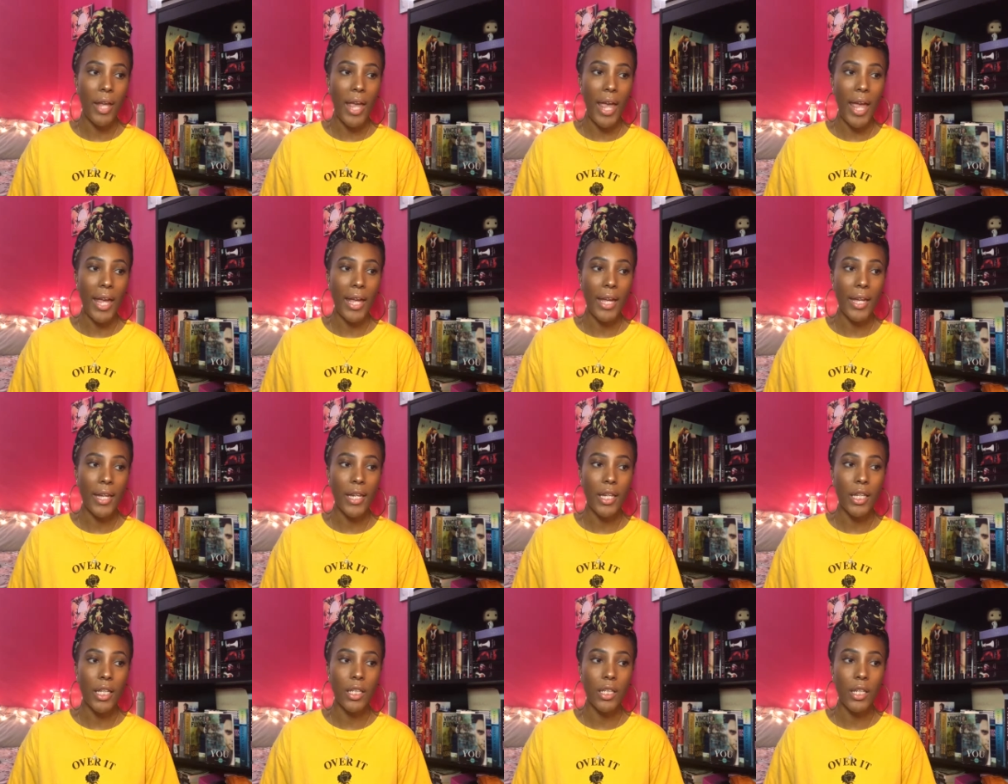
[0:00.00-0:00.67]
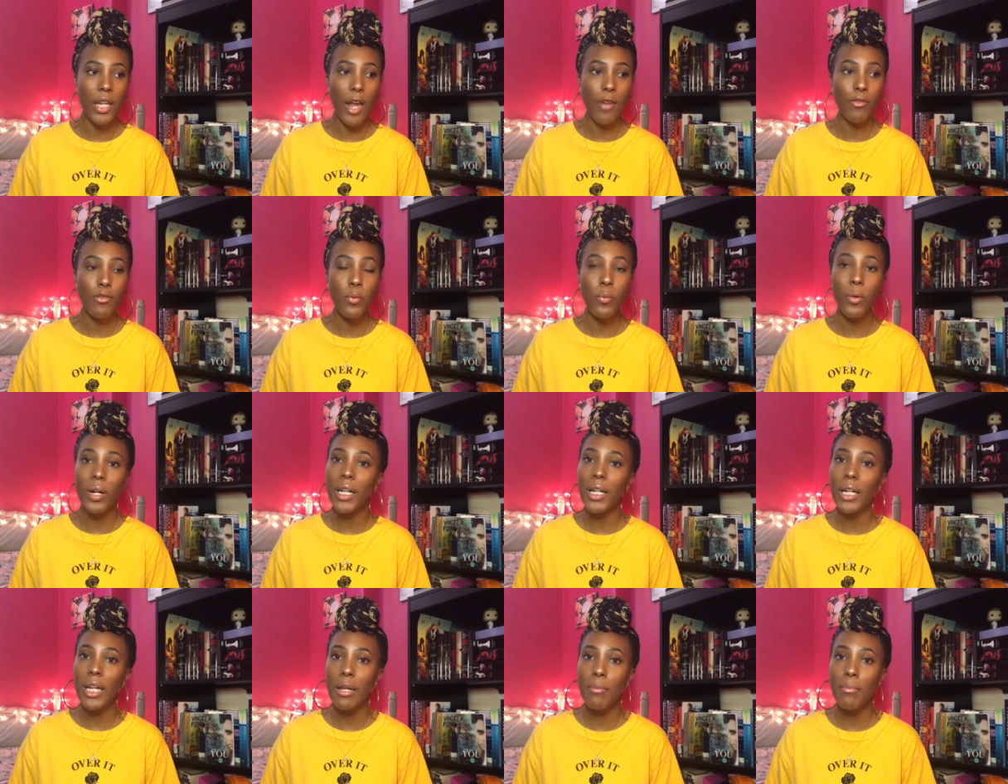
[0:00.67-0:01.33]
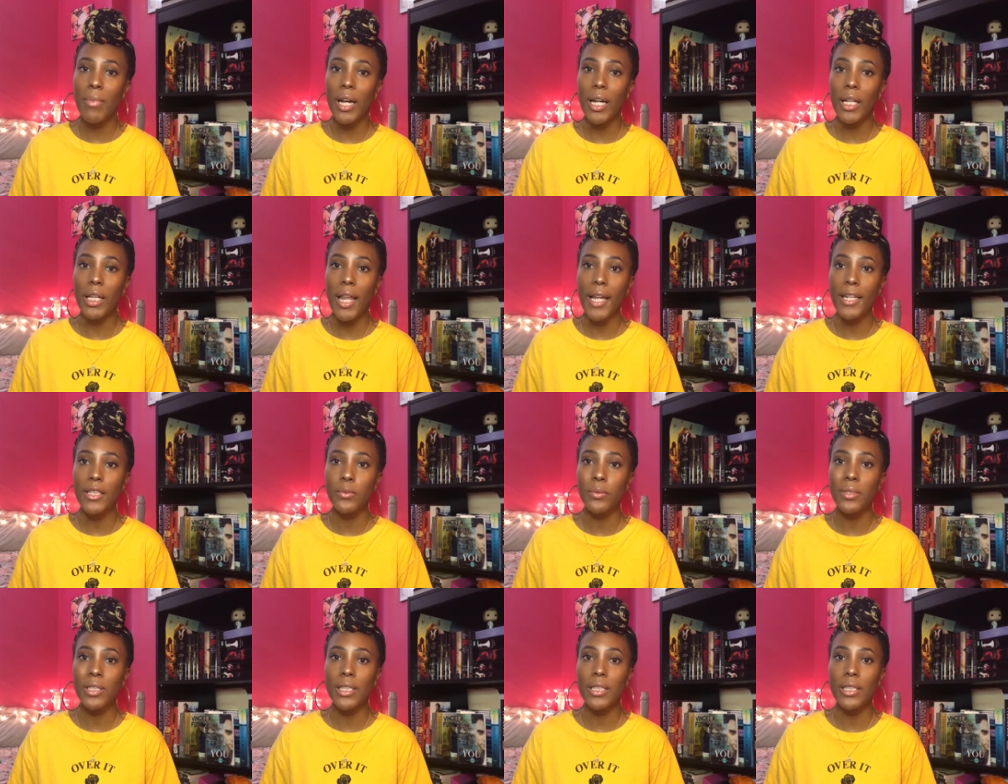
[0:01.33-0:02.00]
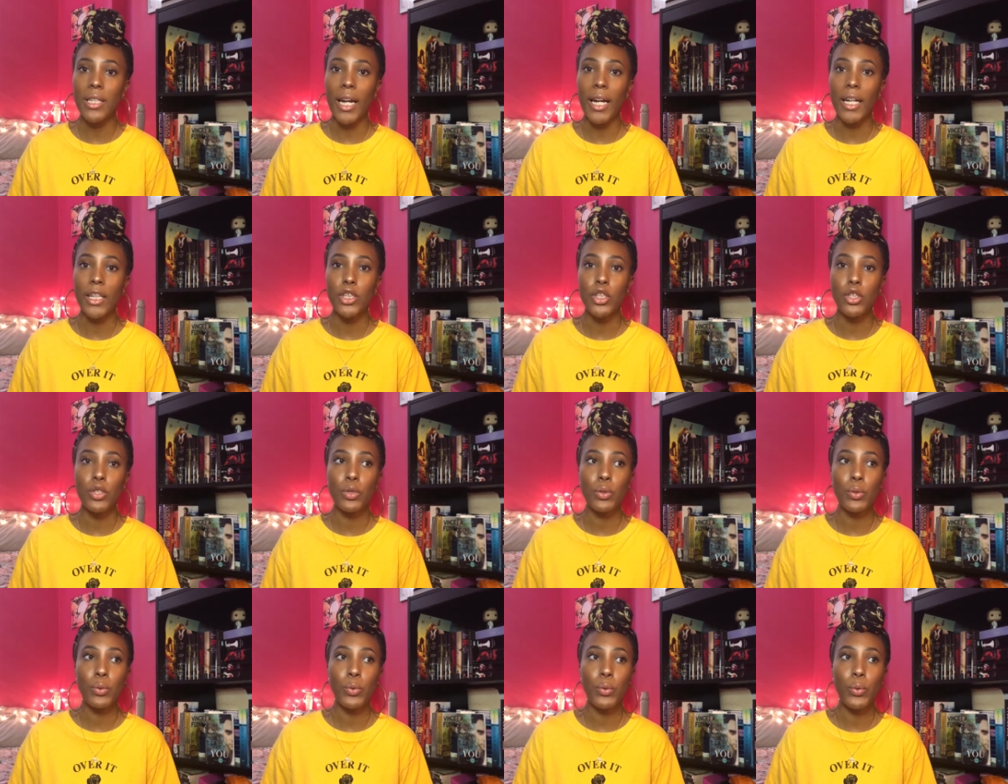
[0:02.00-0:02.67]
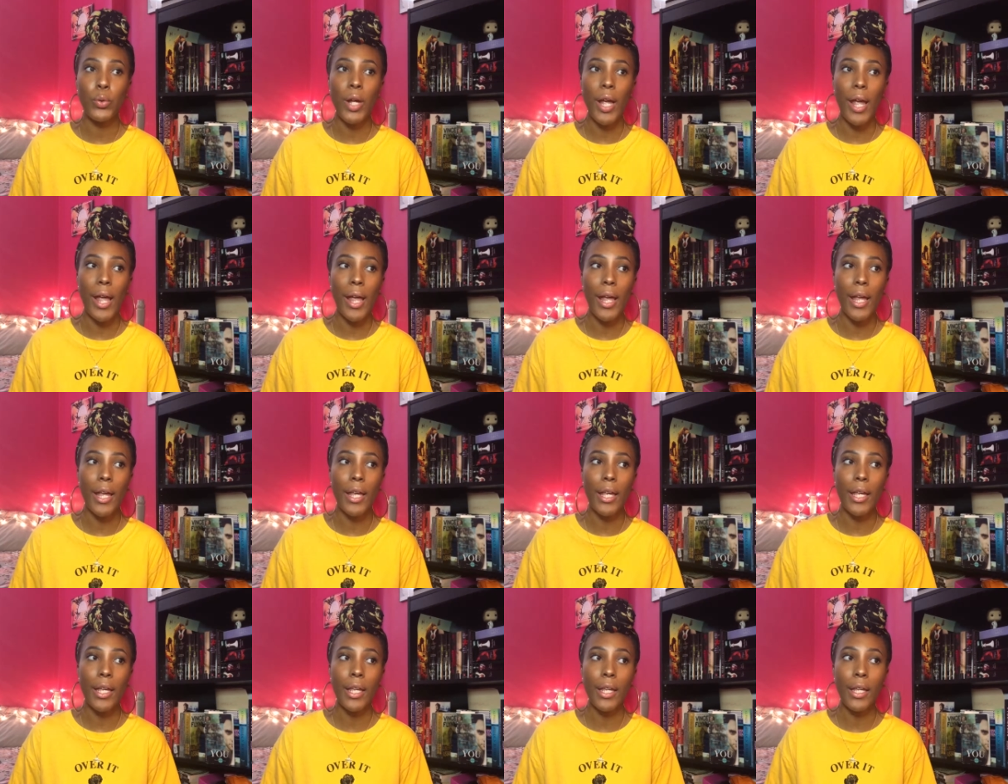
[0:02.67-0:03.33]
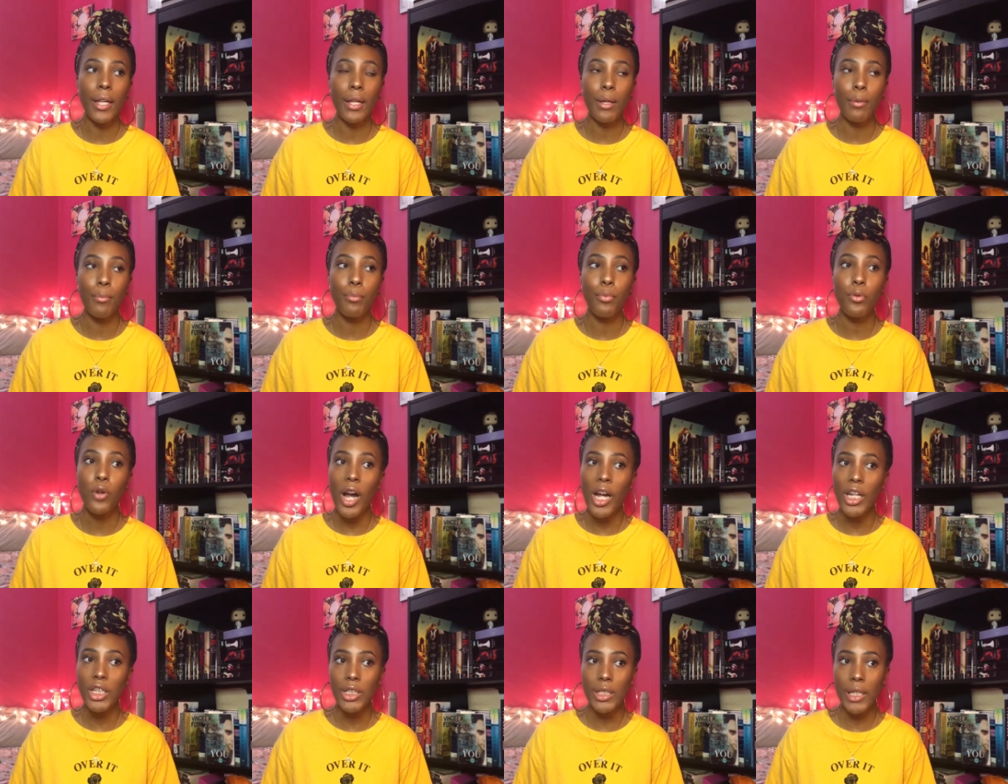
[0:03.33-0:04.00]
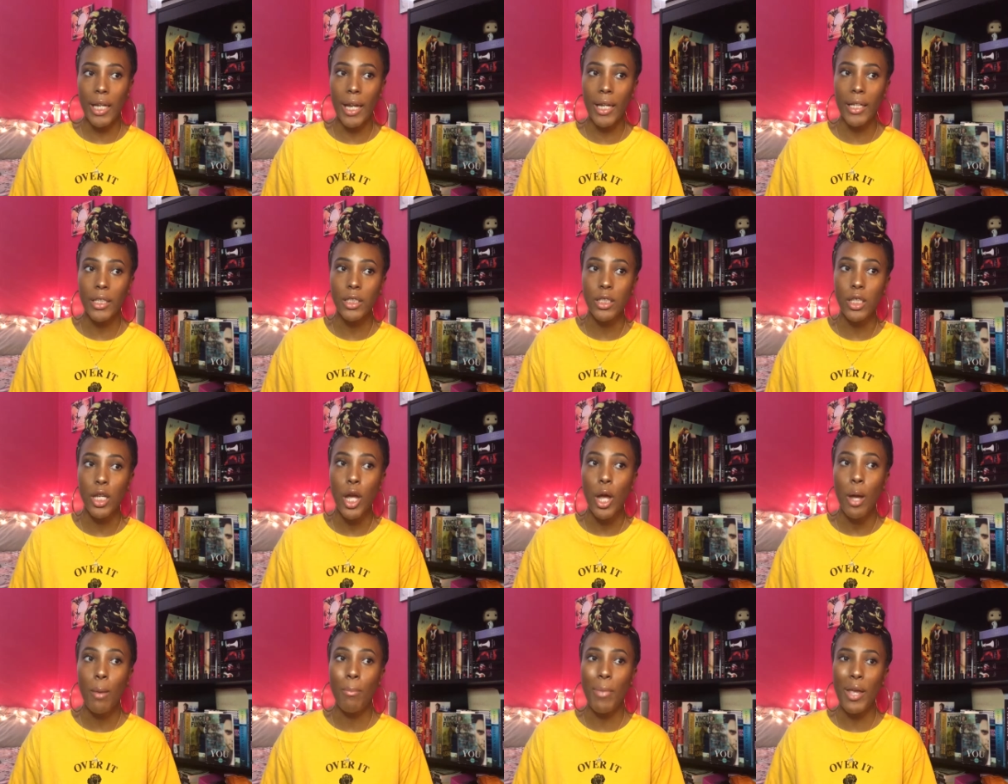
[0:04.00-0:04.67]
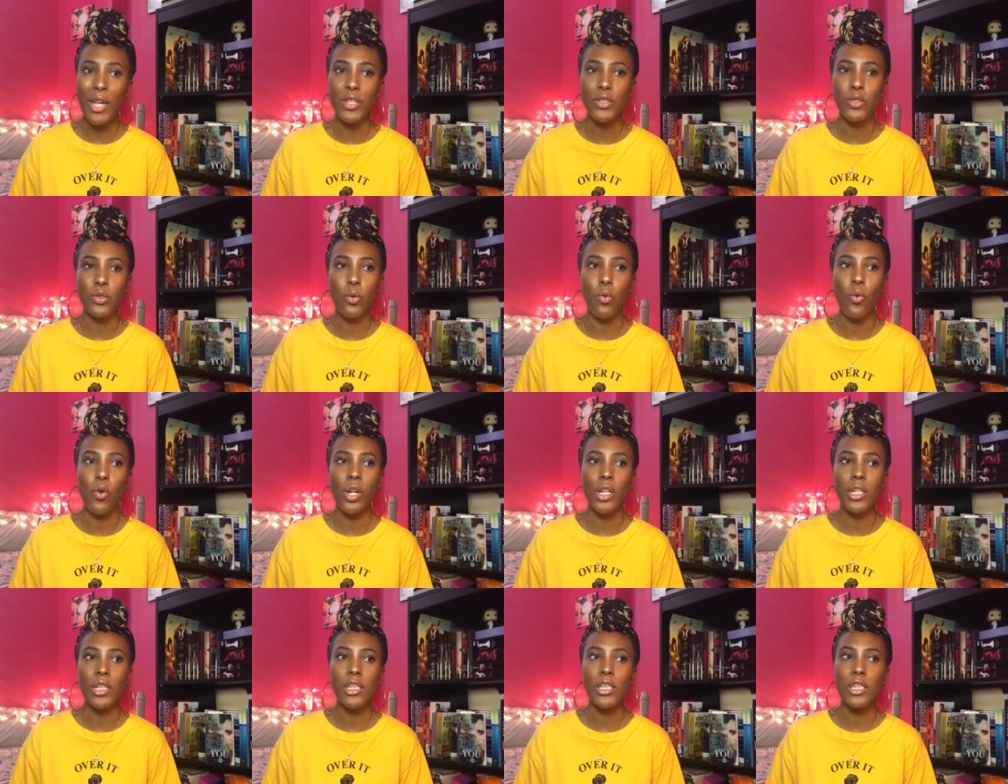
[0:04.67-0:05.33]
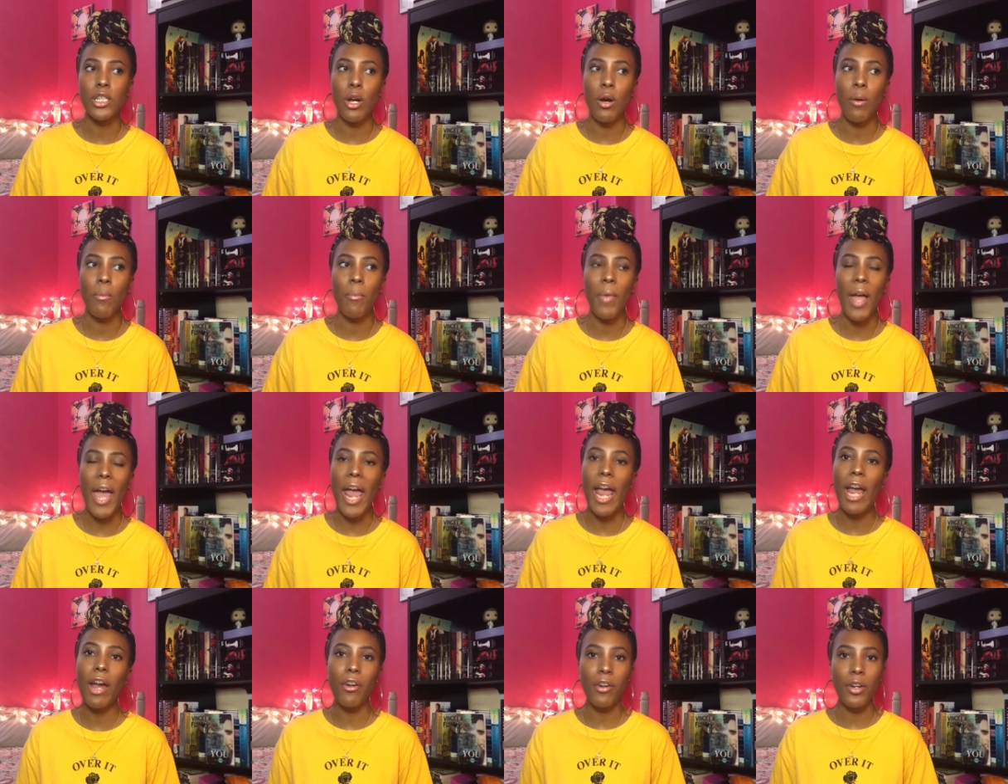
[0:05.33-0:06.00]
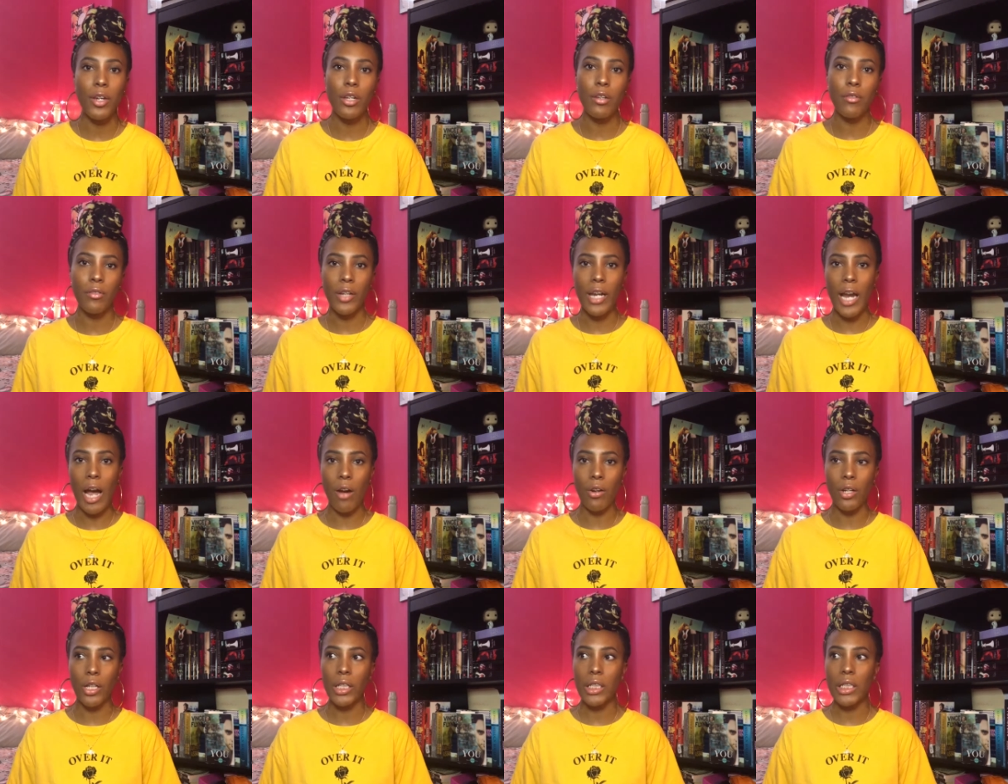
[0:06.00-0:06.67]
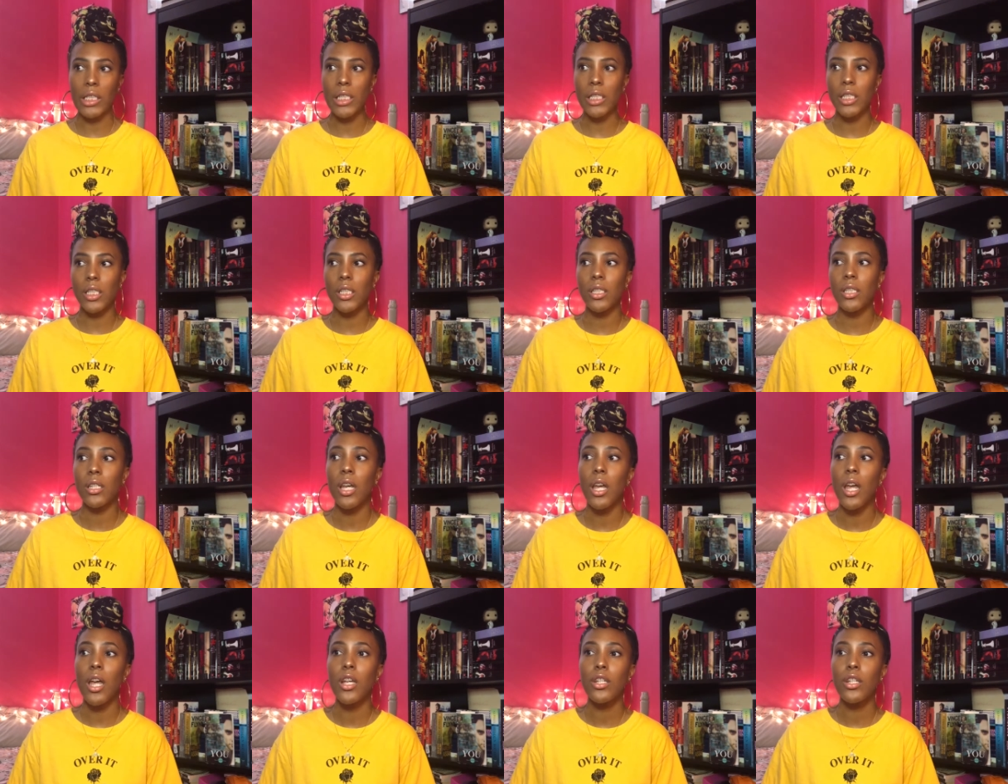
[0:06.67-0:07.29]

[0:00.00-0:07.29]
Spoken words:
and everyone in my class was assigned to do a project based on some area of calculus.